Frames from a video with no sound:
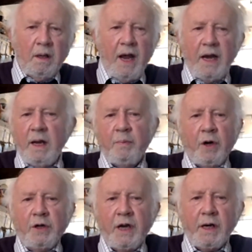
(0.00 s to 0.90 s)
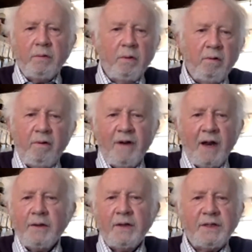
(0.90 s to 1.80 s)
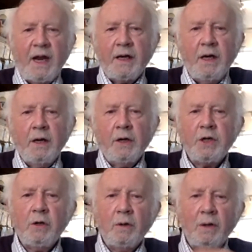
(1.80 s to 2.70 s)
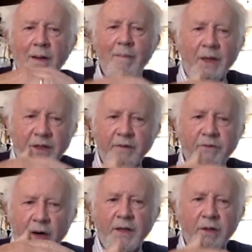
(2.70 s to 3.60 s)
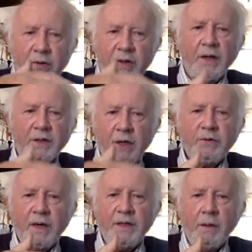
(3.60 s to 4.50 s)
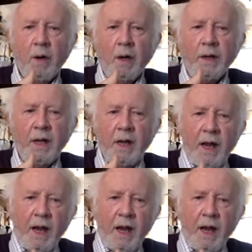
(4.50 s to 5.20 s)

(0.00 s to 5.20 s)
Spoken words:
any project will reflect the technological limits of 2021. It